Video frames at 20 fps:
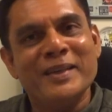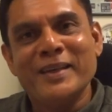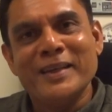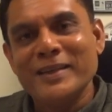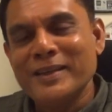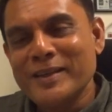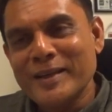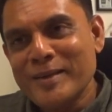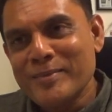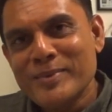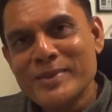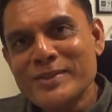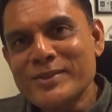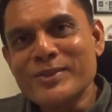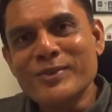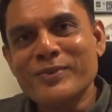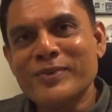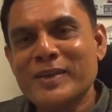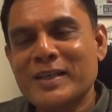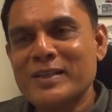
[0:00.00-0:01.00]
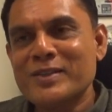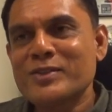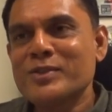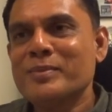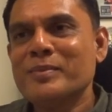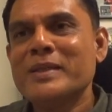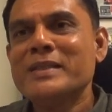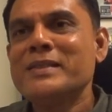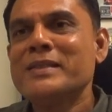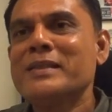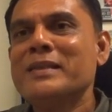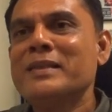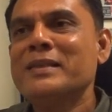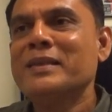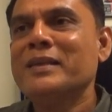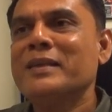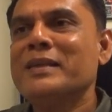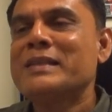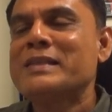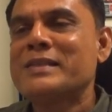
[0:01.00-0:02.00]
And it happens so fast. So basically,
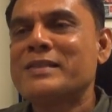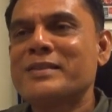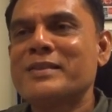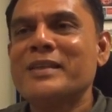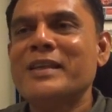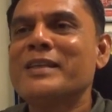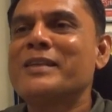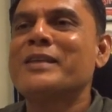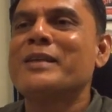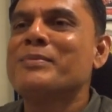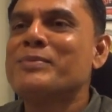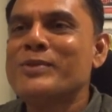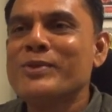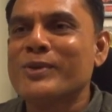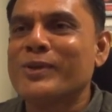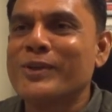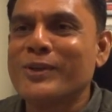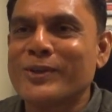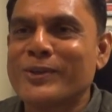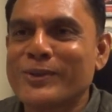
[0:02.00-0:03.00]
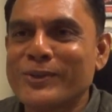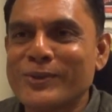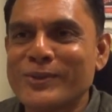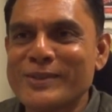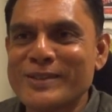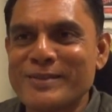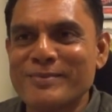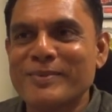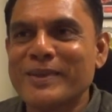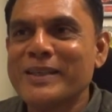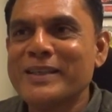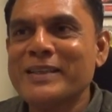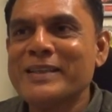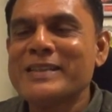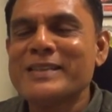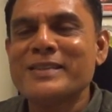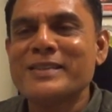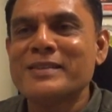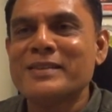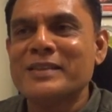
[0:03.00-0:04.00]
it keeps you on your toes. But
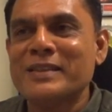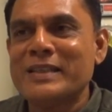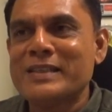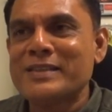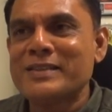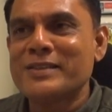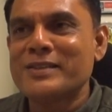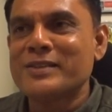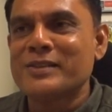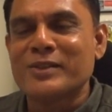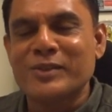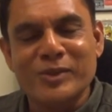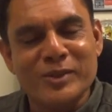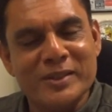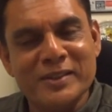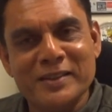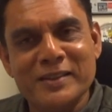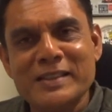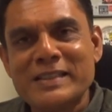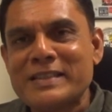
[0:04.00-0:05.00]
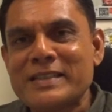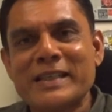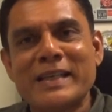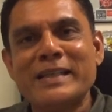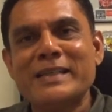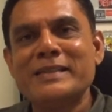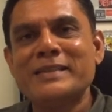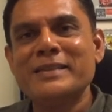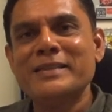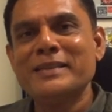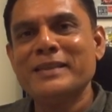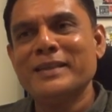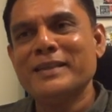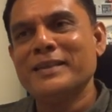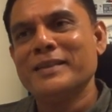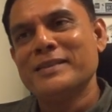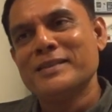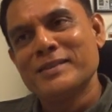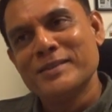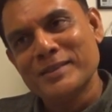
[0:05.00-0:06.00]
it's good. It's challenging, and
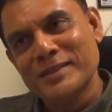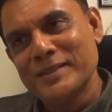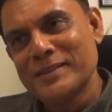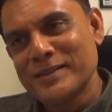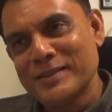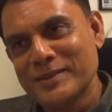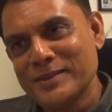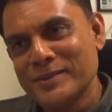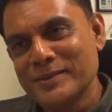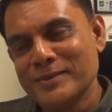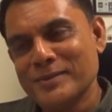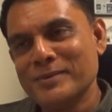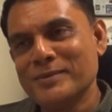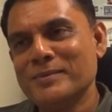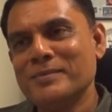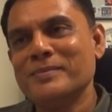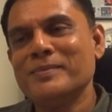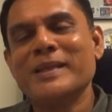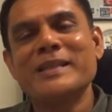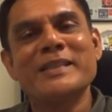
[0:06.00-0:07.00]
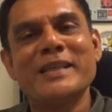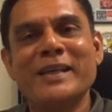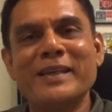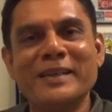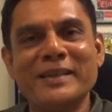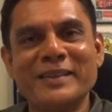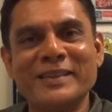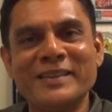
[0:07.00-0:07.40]
it's exciting.